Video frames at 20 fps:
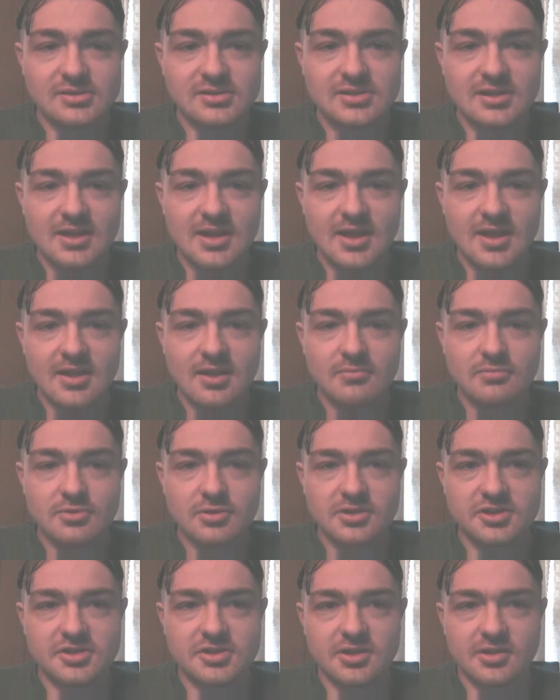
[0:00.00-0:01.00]
Today I'm
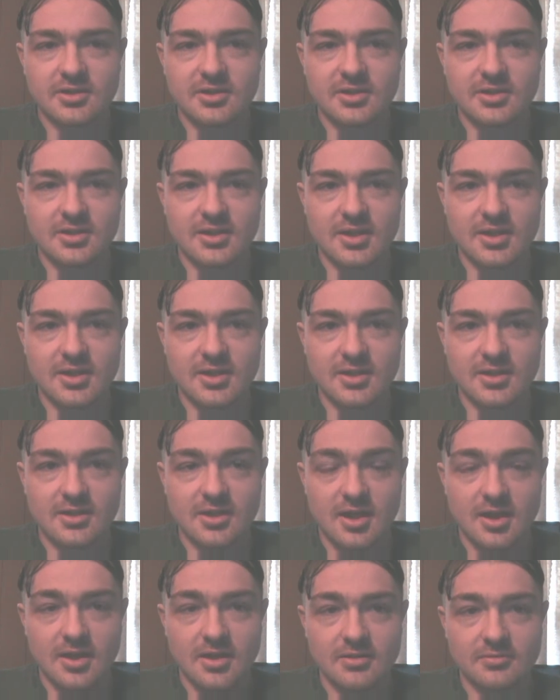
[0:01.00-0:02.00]
show you
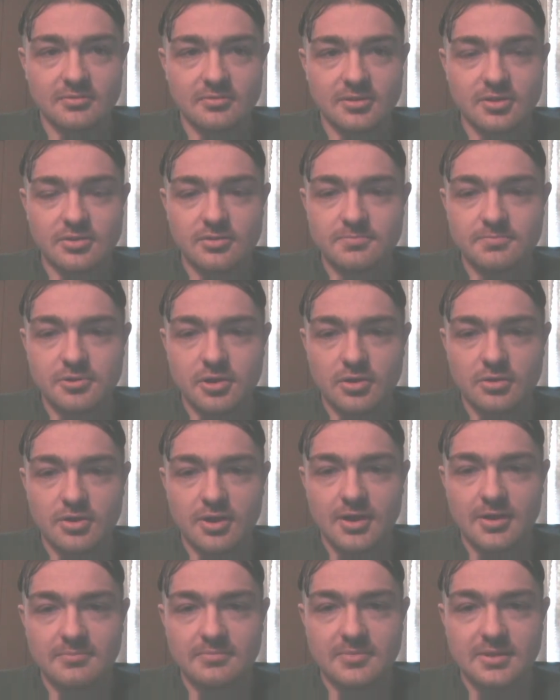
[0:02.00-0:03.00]
a little
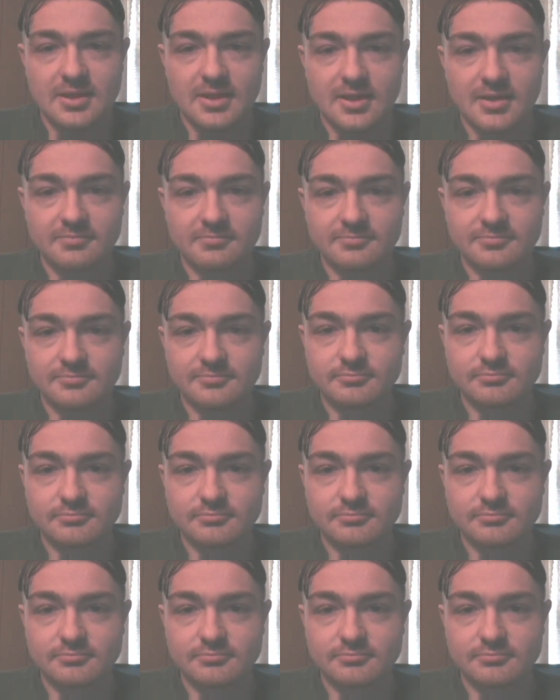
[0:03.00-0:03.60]
program that